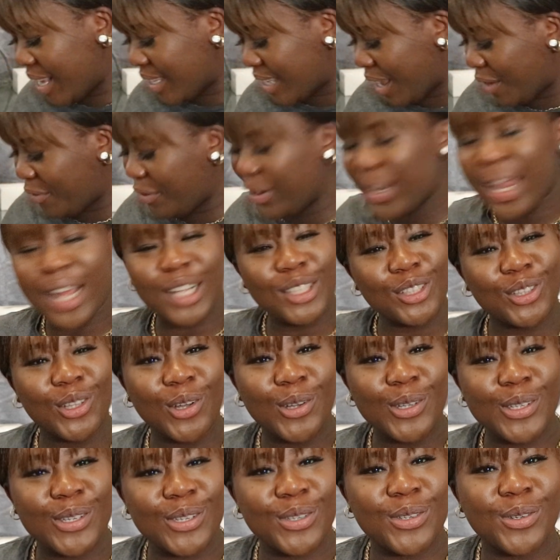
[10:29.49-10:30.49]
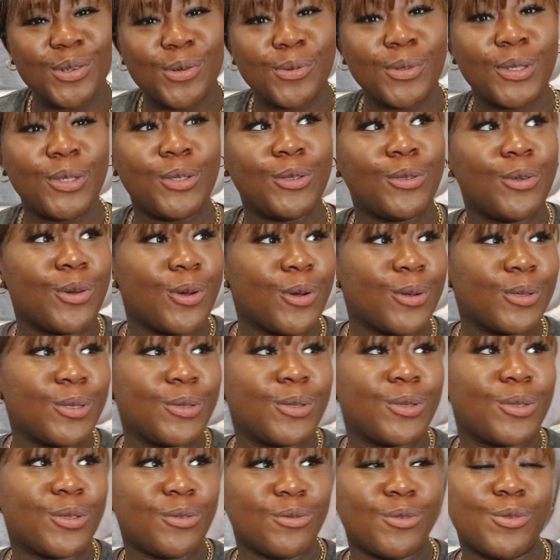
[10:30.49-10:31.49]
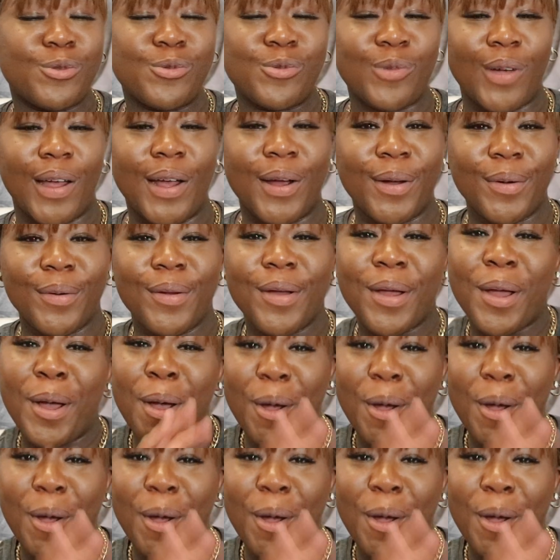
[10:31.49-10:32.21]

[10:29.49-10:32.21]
so i feel like those two would go so well